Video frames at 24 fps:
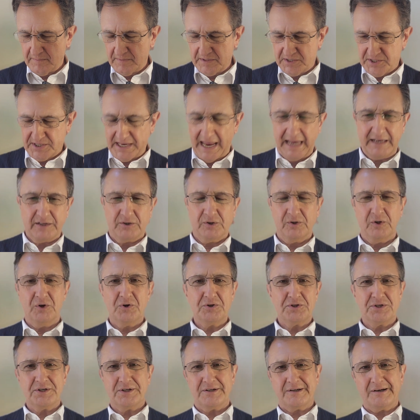
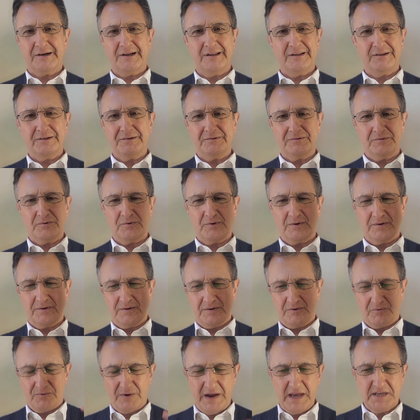psychological
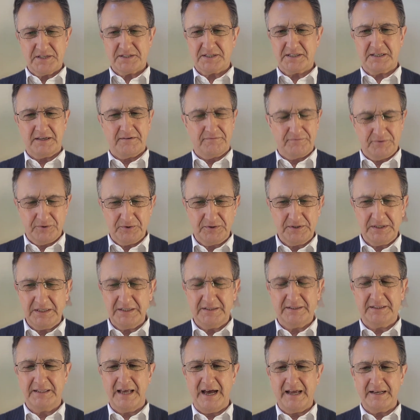rest if you
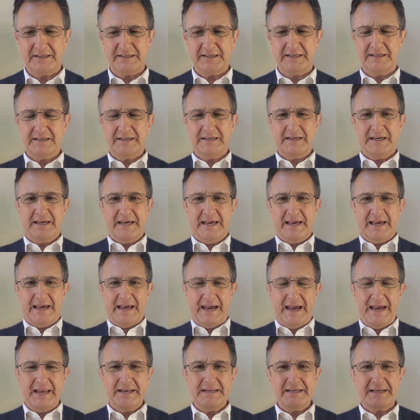need that.
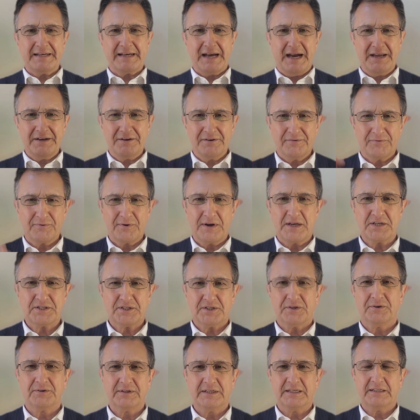Any kind of
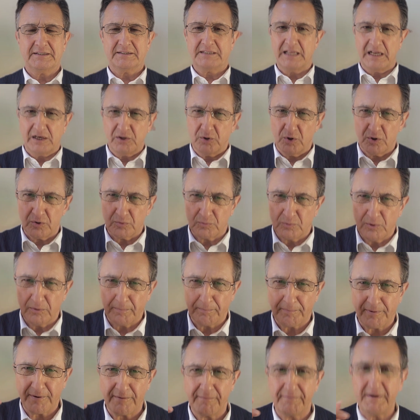rest you need, the Lord will
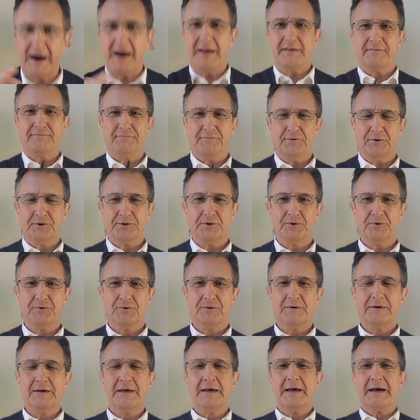provide for
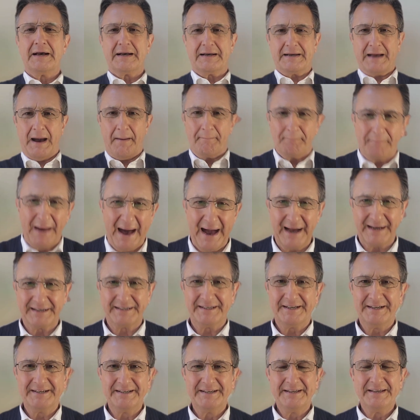you. Come
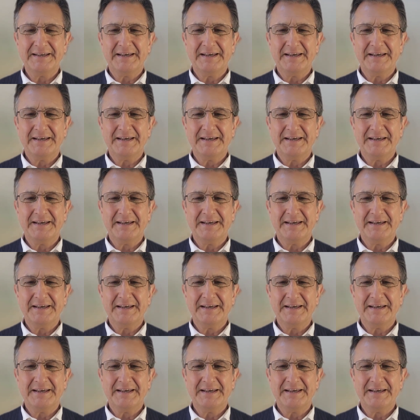back.